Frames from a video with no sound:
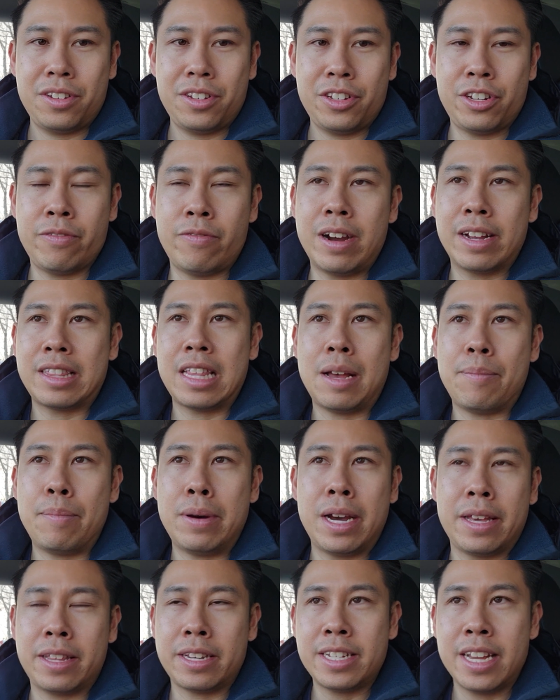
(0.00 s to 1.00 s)
divide that
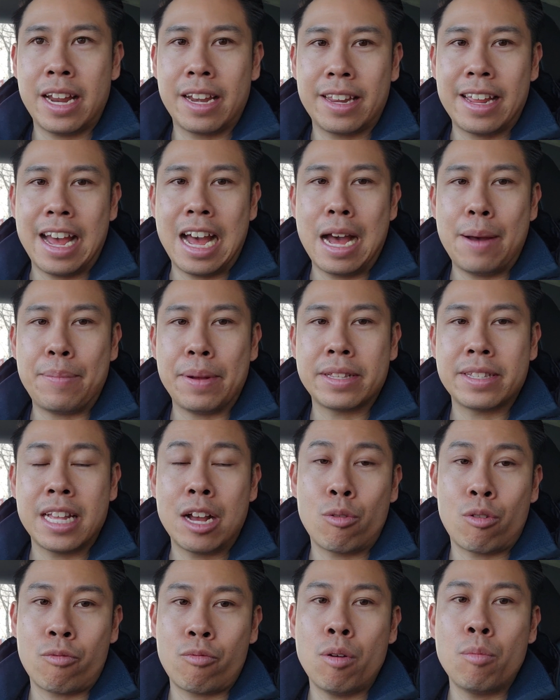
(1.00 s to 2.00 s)
by the 10 cap, it's
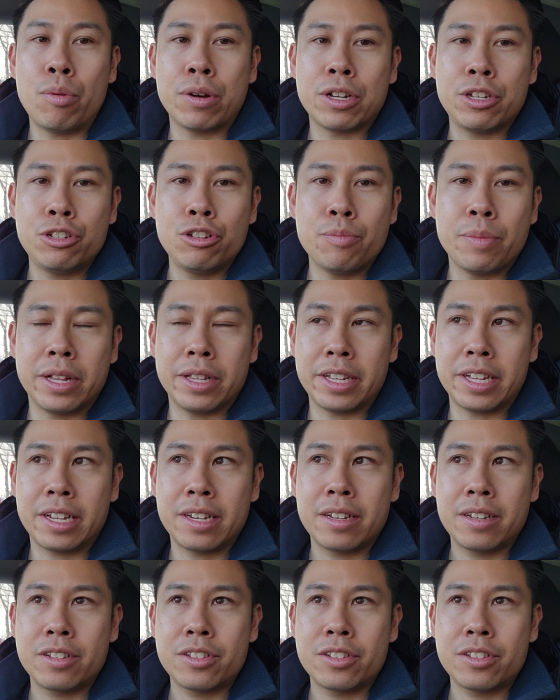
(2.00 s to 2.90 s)
now worth 1.2 million.